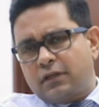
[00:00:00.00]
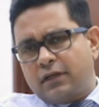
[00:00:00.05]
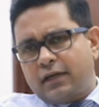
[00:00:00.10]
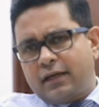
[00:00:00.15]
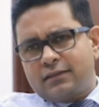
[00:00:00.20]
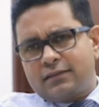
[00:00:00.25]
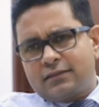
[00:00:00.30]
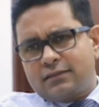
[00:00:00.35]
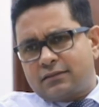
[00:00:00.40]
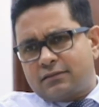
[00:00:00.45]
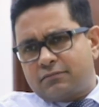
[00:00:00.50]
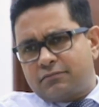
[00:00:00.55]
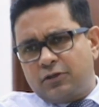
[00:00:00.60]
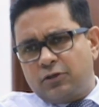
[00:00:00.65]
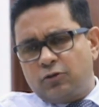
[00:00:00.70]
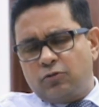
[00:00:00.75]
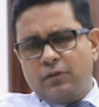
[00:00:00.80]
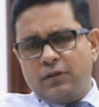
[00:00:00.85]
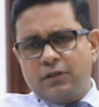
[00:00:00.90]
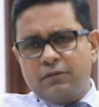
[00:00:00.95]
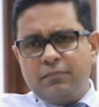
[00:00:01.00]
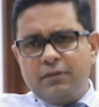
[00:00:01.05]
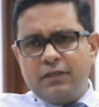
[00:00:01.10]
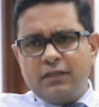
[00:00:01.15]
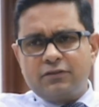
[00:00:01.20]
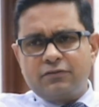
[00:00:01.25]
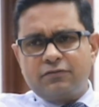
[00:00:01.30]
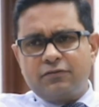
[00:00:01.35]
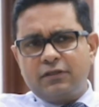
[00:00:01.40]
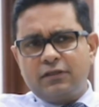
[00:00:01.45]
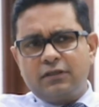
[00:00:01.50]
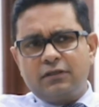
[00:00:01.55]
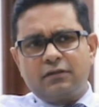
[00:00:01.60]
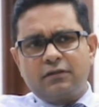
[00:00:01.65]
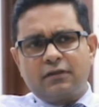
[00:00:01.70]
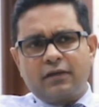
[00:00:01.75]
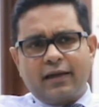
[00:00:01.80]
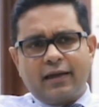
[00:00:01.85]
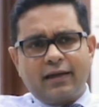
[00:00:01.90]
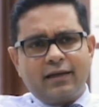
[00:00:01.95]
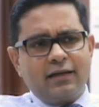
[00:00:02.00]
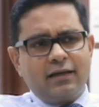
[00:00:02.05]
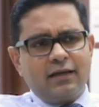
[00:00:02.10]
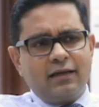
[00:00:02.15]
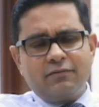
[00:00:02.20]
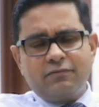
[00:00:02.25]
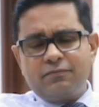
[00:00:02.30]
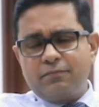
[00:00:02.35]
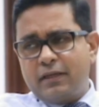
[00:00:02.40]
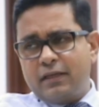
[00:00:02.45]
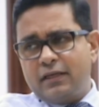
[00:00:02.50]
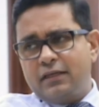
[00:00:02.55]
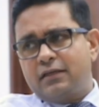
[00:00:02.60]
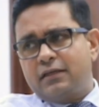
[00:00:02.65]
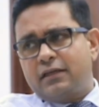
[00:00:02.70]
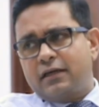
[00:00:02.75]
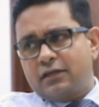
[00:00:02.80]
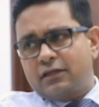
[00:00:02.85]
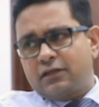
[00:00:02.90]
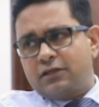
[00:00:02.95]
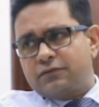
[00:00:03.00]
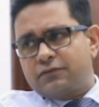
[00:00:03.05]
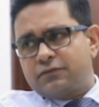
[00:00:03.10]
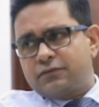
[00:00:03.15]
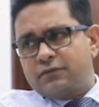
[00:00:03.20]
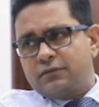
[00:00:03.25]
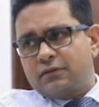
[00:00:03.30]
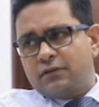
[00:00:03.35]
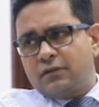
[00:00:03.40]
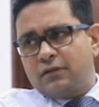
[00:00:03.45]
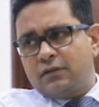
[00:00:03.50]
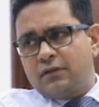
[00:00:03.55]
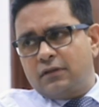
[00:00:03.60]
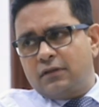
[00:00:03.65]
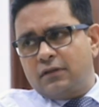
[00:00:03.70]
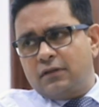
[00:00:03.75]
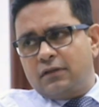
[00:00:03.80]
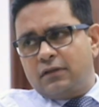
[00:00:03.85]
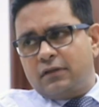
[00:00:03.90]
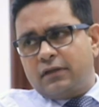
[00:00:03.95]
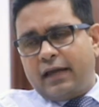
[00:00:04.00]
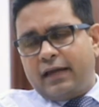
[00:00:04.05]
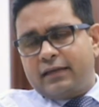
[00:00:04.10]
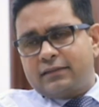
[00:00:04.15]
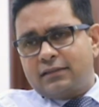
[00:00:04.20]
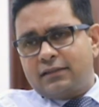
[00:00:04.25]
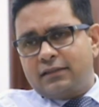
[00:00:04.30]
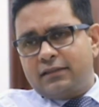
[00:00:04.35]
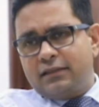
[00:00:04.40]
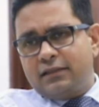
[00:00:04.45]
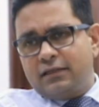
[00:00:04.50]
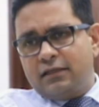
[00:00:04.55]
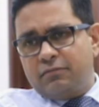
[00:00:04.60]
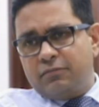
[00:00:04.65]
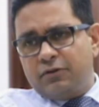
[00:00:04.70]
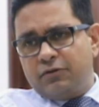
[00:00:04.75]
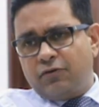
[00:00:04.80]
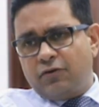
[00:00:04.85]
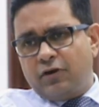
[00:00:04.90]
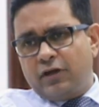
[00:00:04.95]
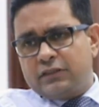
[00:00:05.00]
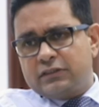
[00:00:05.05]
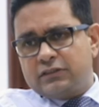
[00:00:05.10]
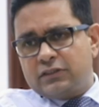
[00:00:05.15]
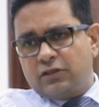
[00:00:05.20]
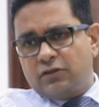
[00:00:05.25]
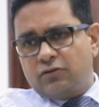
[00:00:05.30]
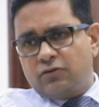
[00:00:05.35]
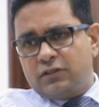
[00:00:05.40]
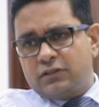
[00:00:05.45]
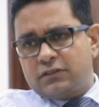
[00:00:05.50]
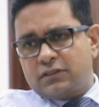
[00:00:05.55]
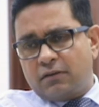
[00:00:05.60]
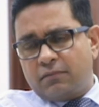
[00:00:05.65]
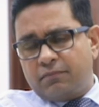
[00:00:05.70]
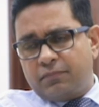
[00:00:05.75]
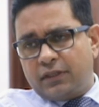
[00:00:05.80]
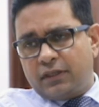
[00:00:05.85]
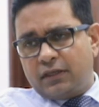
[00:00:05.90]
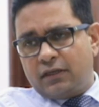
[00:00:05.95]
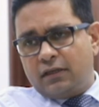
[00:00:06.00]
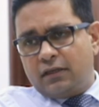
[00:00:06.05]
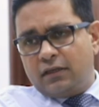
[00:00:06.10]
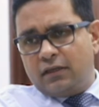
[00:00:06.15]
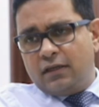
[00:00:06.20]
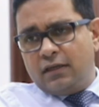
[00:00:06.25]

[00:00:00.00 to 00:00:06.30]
As human beings, we can have many negatives. As a leader, before executing something,